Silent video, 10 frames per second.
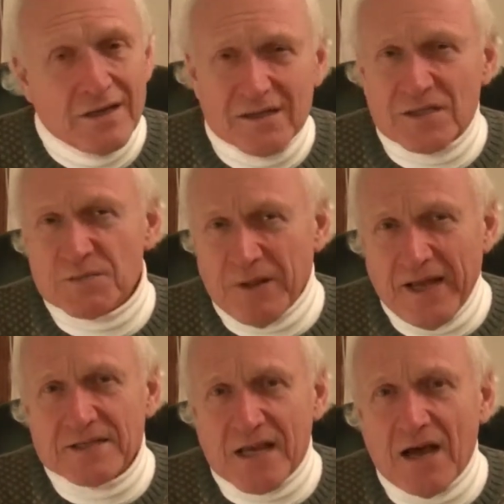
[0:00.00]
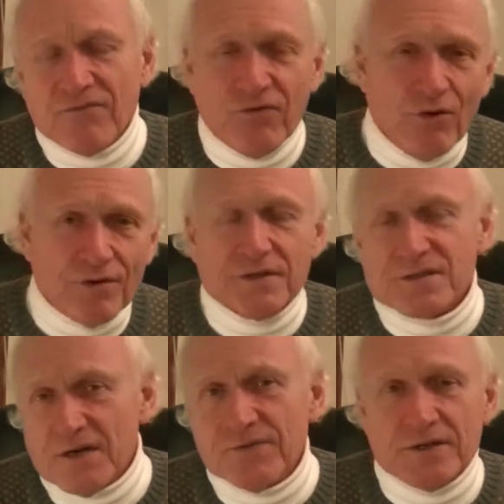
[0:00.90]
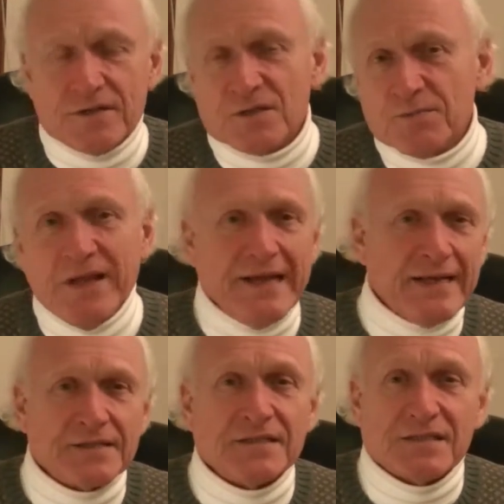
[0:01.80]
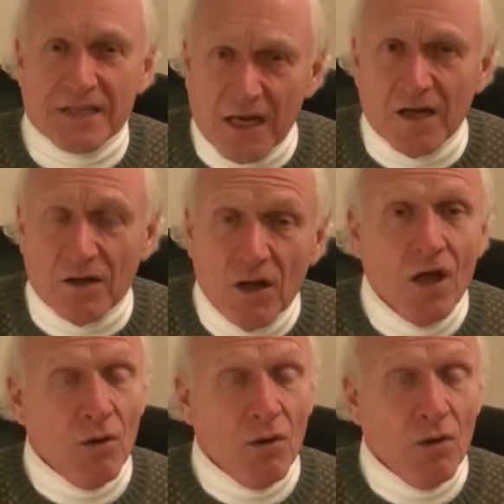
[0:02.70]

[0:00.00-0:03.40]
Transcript: the display is half full and the stuff on the display doesn't sell.